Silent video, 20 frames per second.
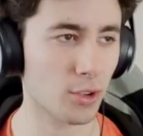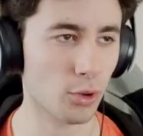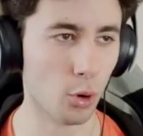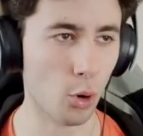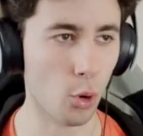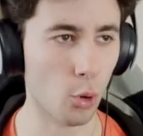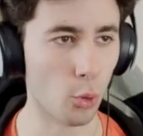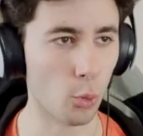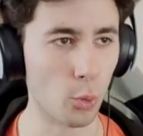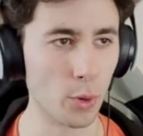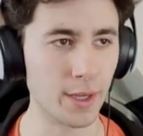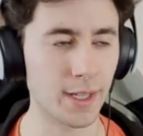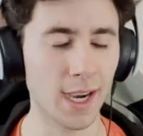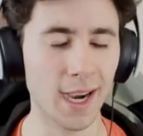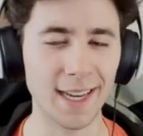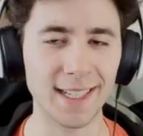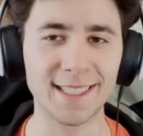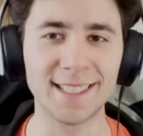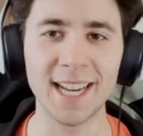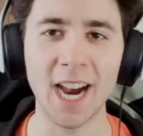Oh, we
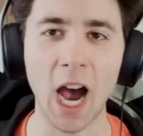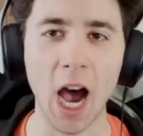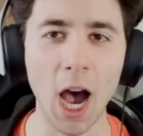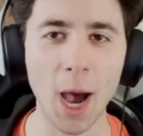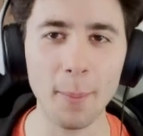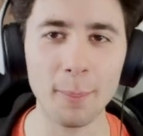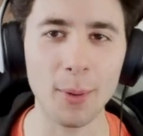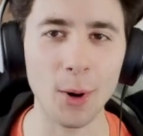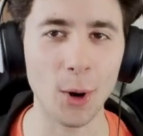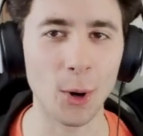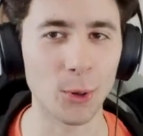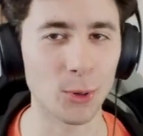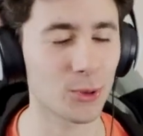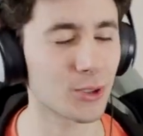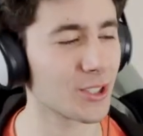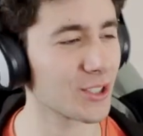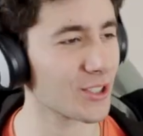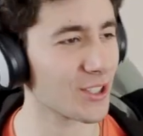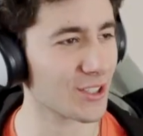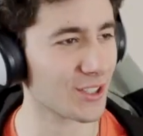got combos.
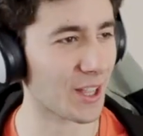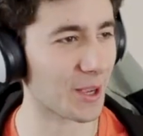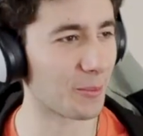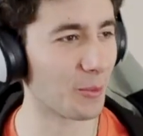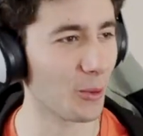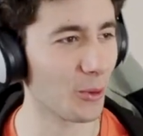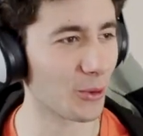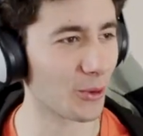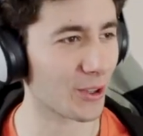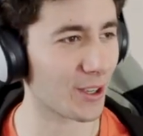This is like Mortal